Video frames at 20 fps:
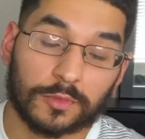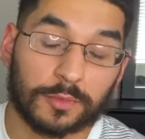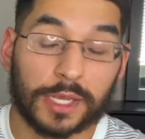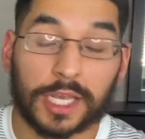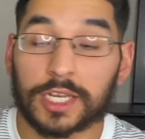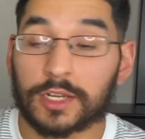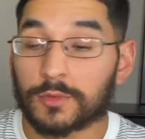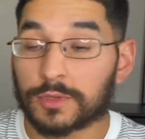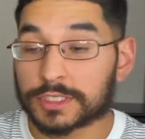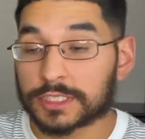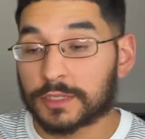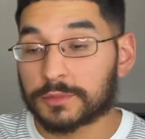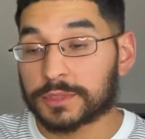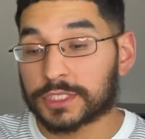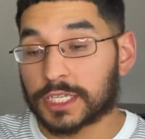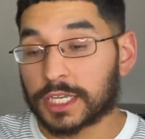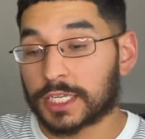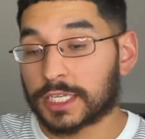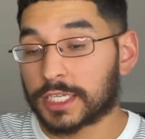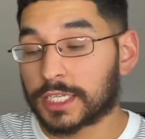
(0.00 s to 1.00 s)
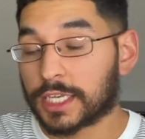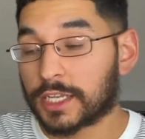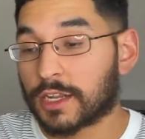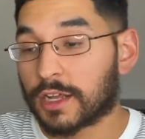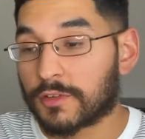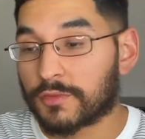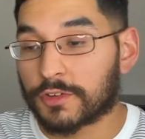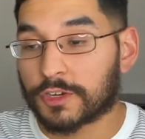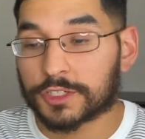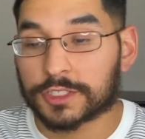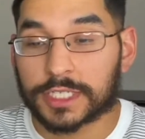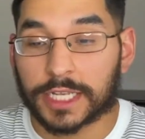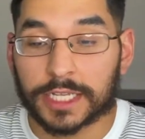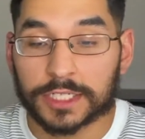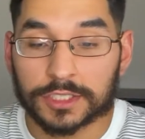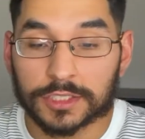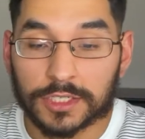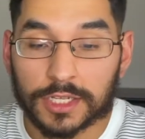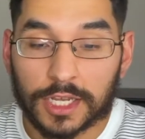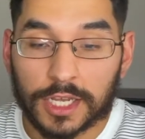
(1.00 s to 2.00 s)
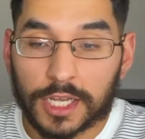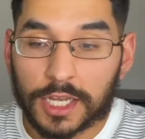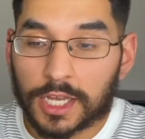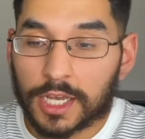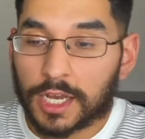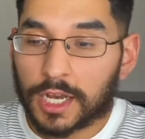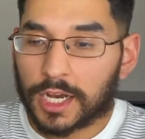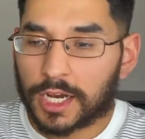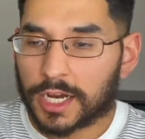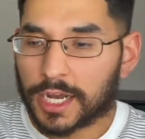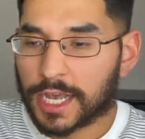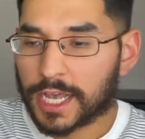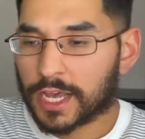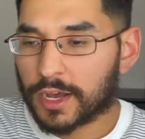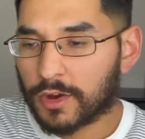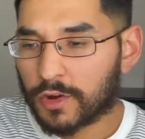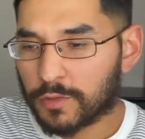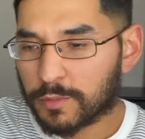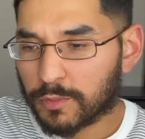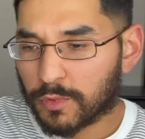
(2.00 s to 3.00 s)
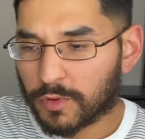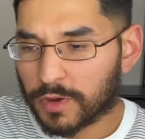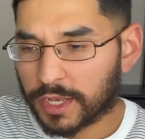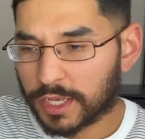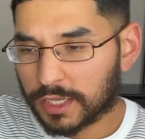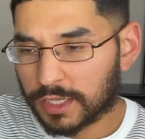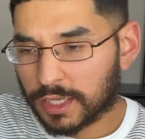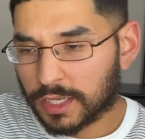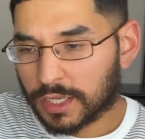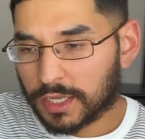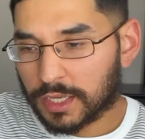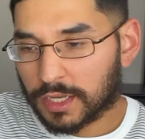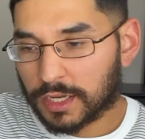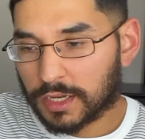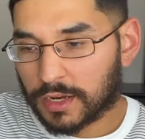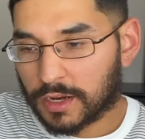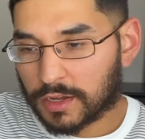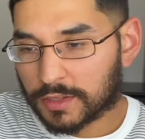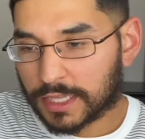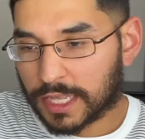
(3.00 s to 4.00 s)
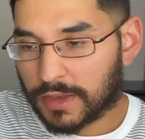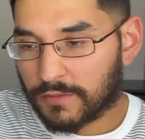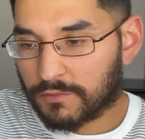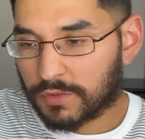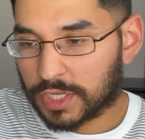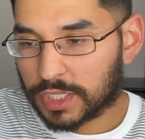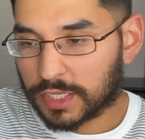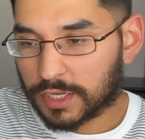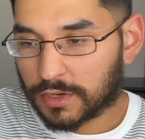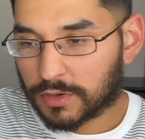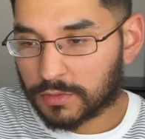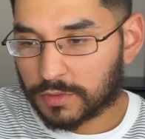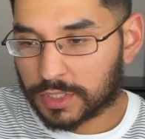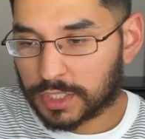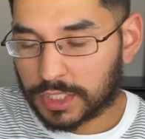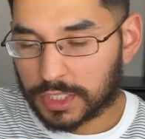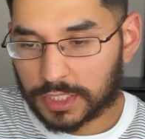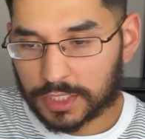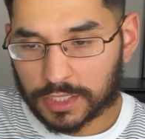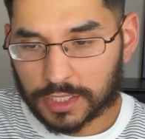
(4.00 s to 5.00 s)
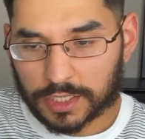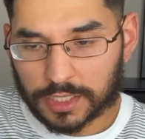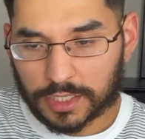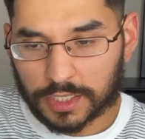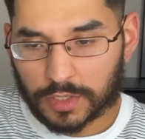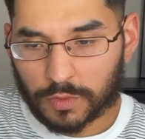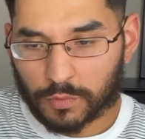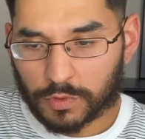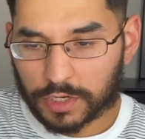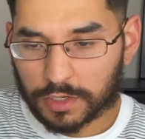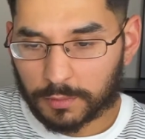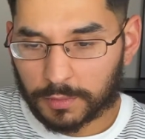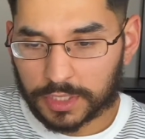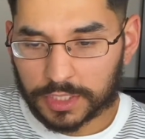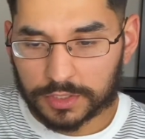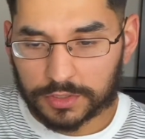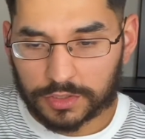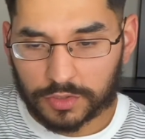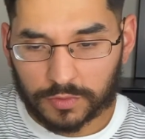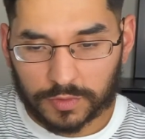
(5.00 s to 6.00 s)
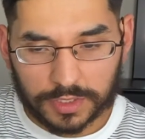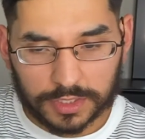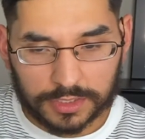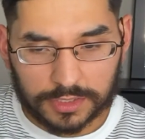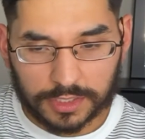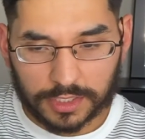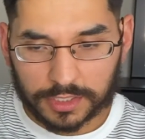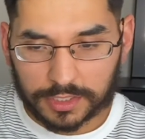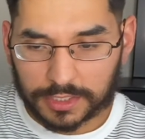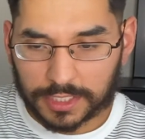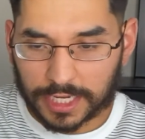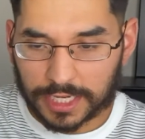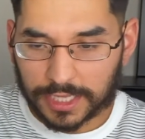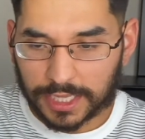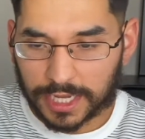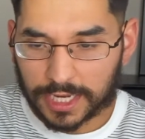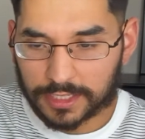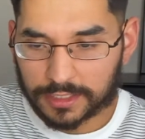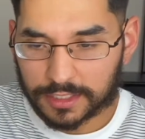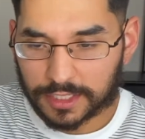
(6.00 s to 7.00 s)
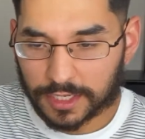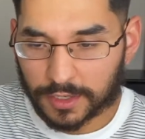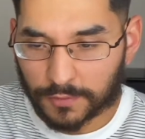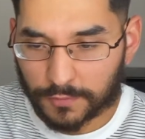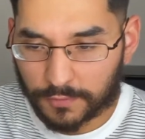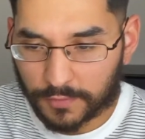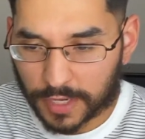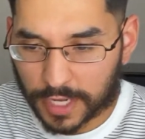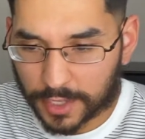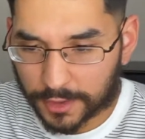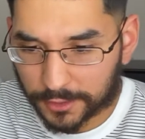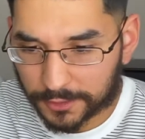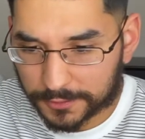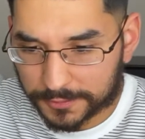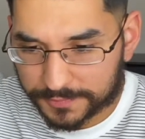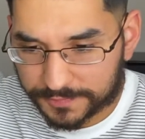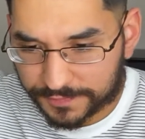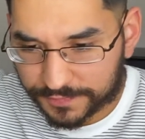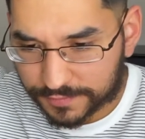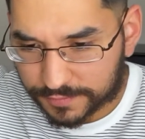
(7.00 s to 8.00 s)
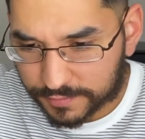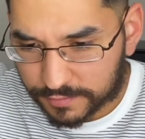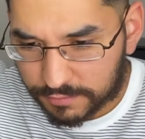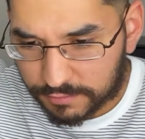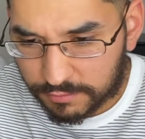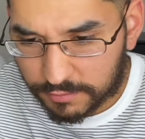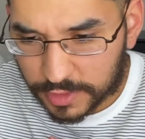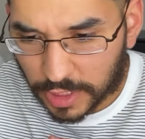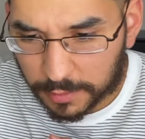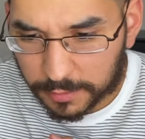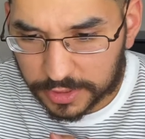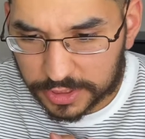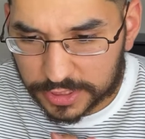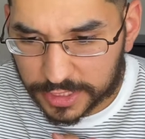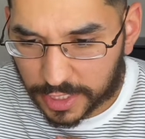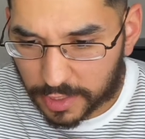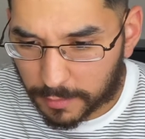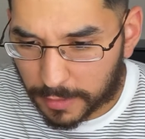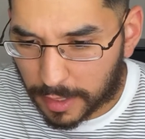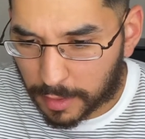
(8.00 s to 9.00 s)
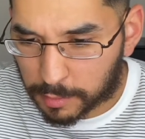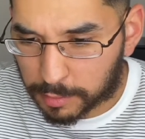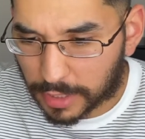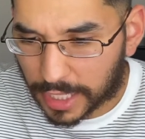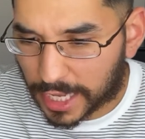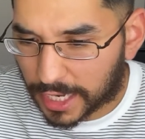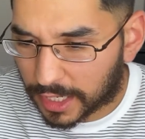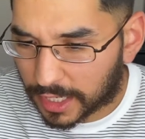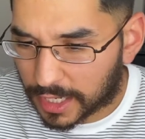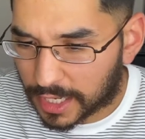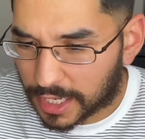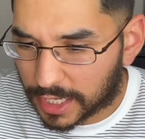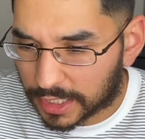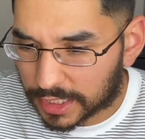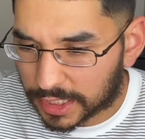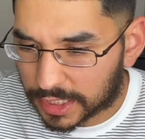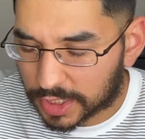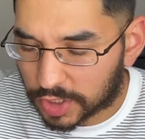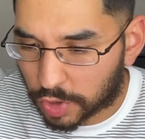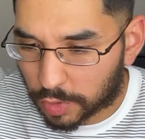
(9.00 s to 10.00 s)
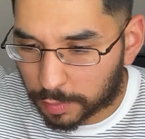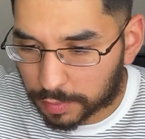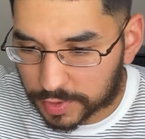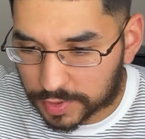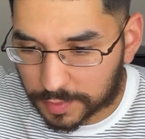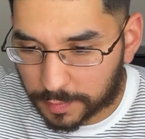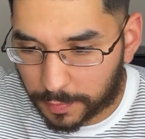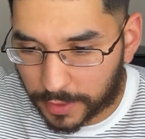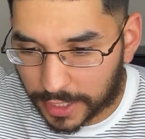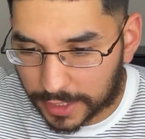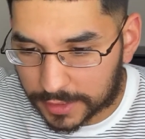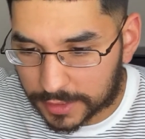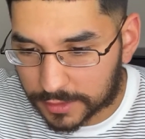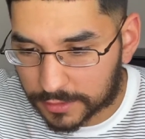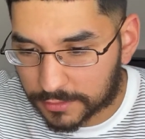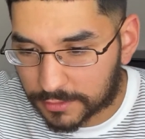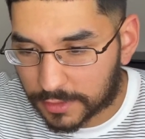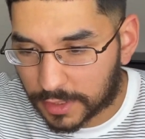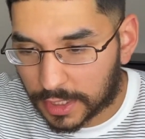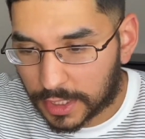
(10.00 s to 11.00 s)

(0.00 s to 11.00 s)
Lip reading: But anyways, I'm just kind of getting off on a tangent. I had a homeboy on that video. He wanted me to do this Daylyt, Dear Father. I'm gonna shout him out. Black God, Ego Perspective.